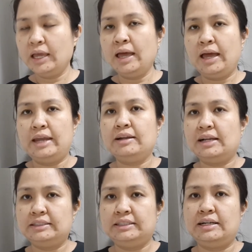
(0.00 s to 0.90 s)
And the
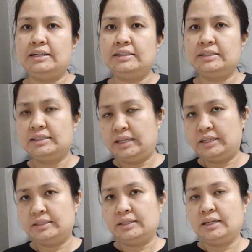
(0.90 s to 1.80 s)
last challenge
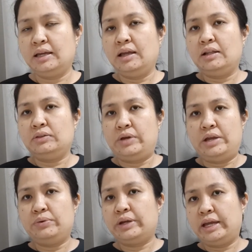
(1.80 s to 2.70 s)
is to
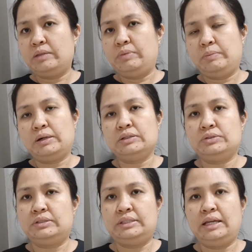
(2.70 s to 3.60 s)
educate people to
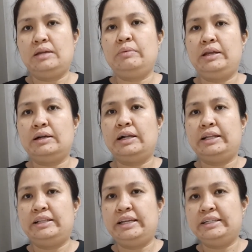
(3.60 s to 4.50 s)
seek medical
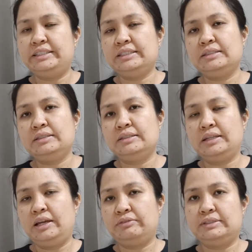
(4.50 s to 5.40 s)
attention
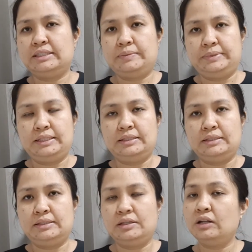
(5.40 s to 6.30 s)
if
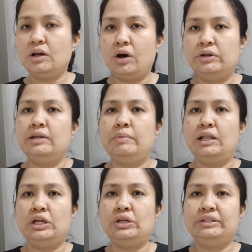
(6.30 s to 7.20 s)
sepsis, not only
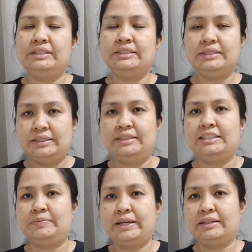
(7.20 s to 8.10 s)
melioidosis, is
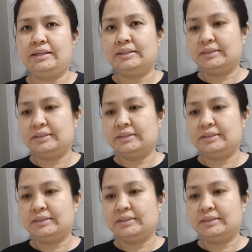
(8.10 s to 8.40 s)
suspected.